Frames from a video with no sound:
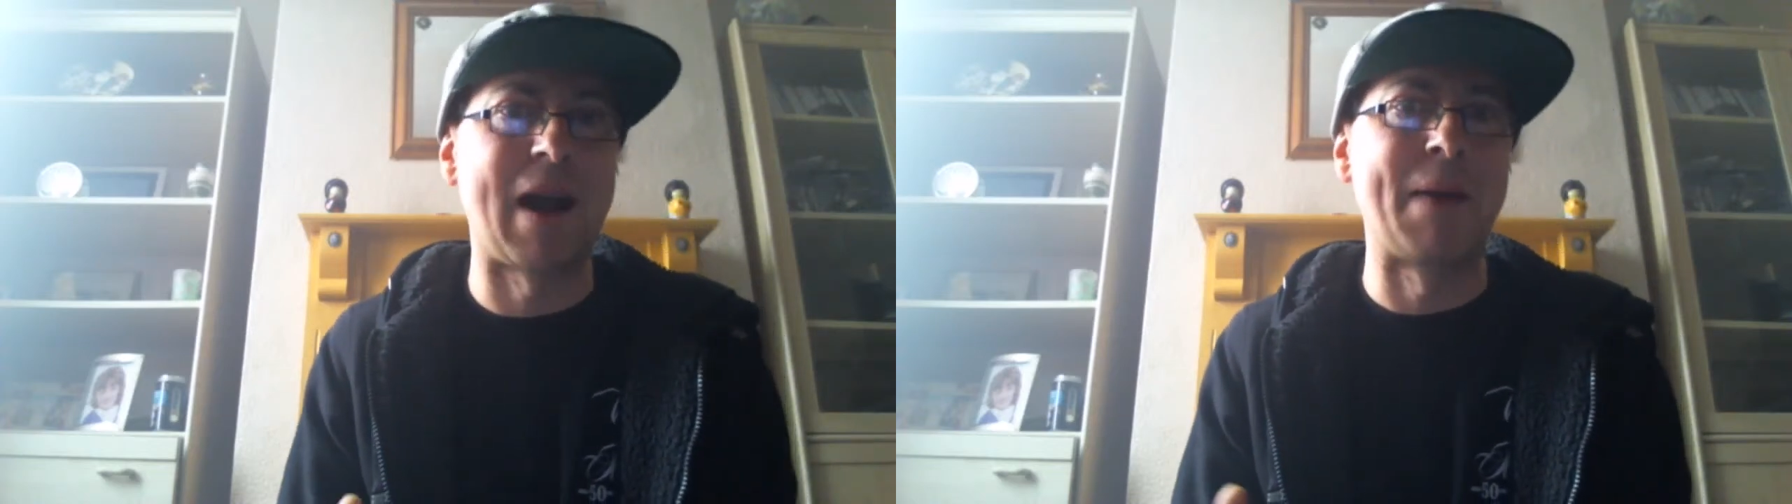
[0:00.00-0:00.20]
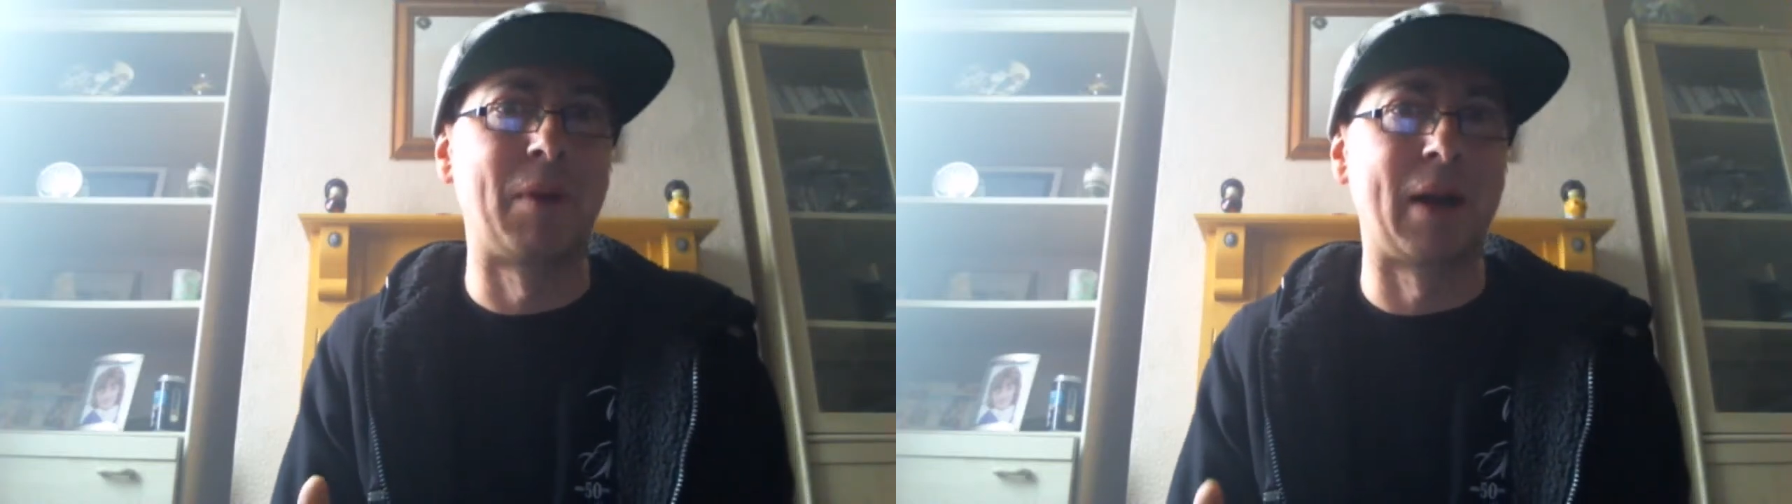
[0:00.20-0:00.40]

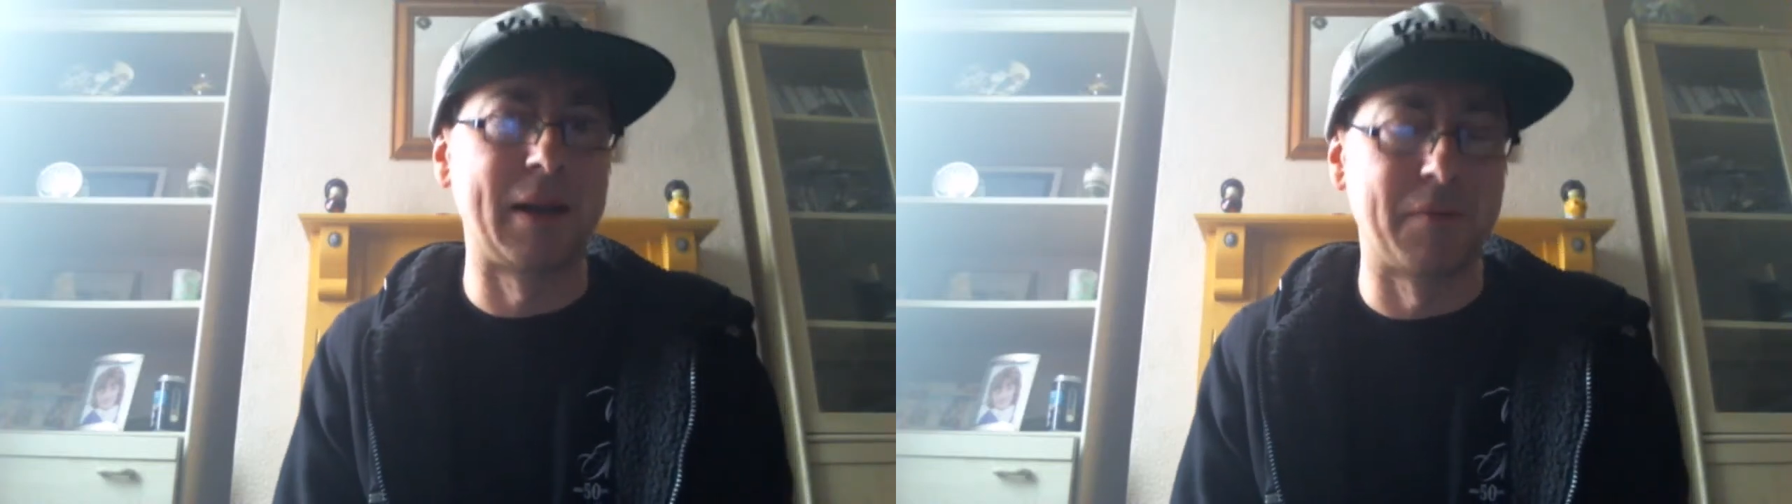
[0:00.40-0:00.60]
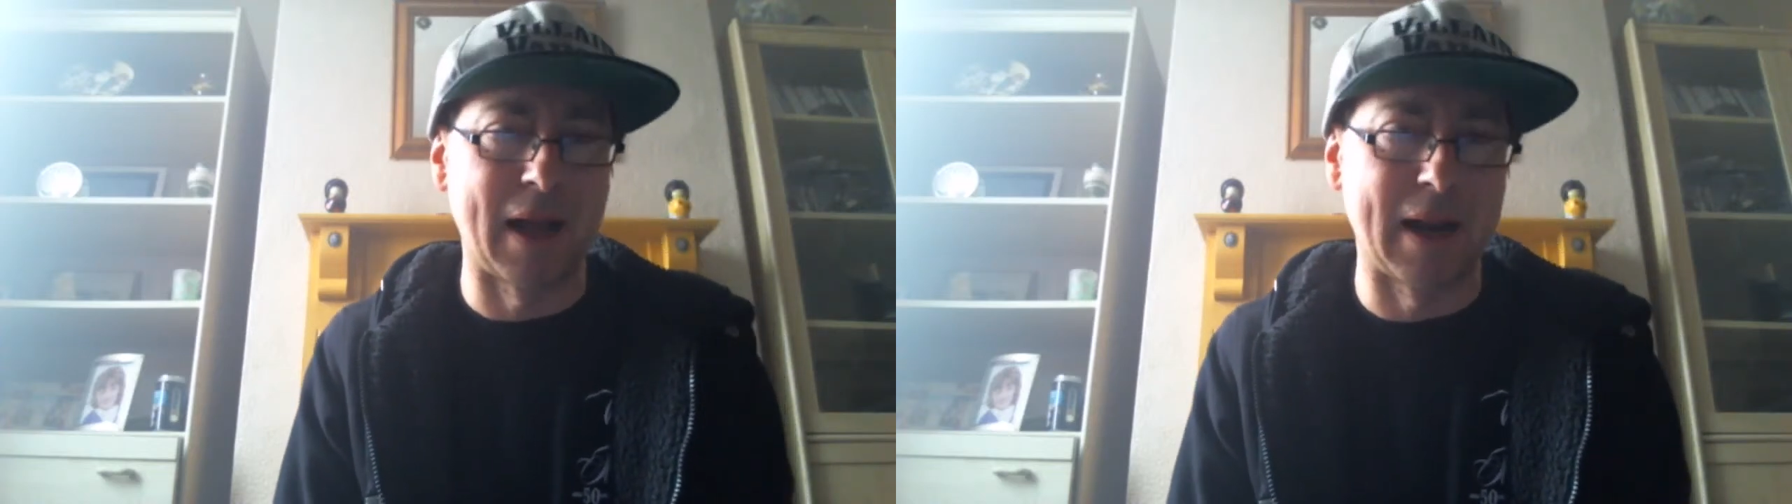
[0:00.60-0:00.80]

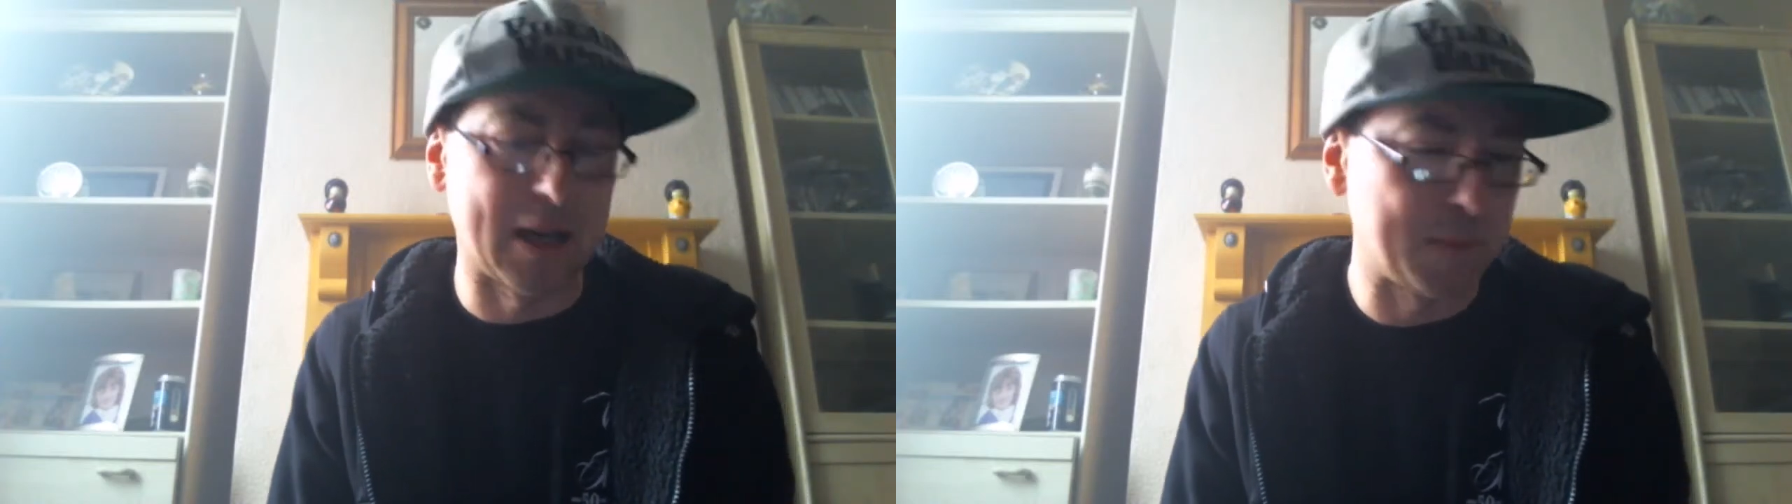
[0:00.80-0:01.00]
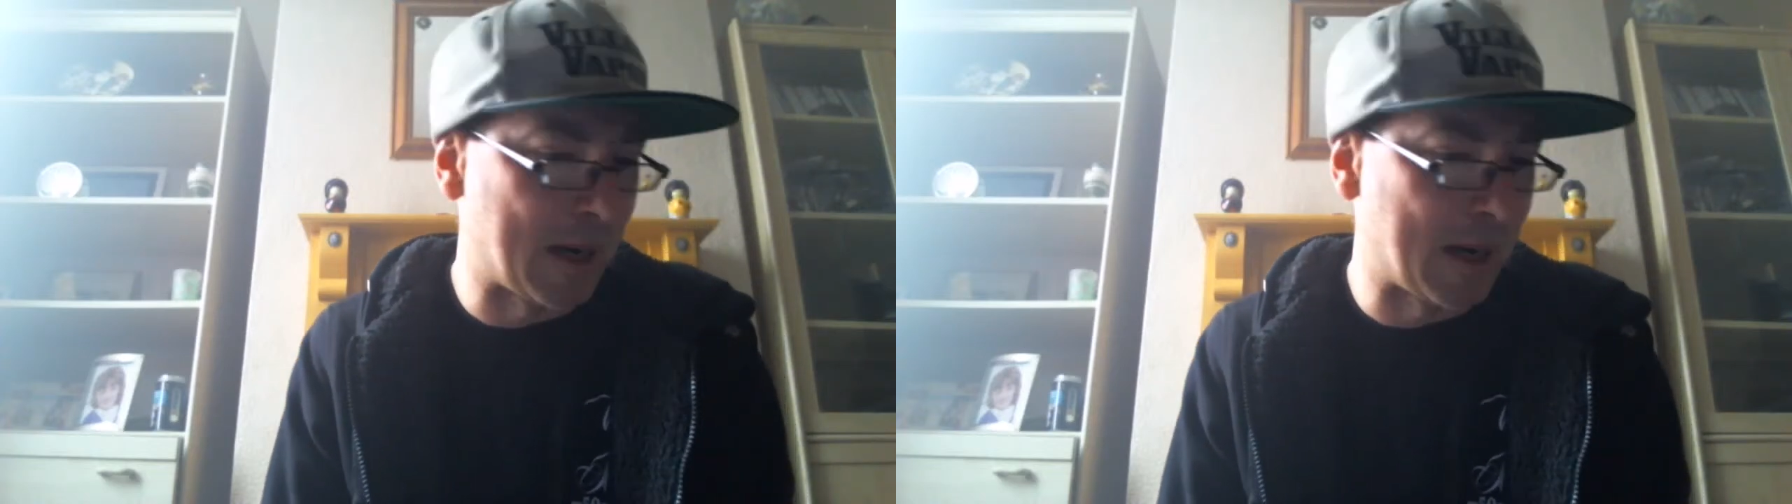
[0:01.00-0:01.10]
rambling of that last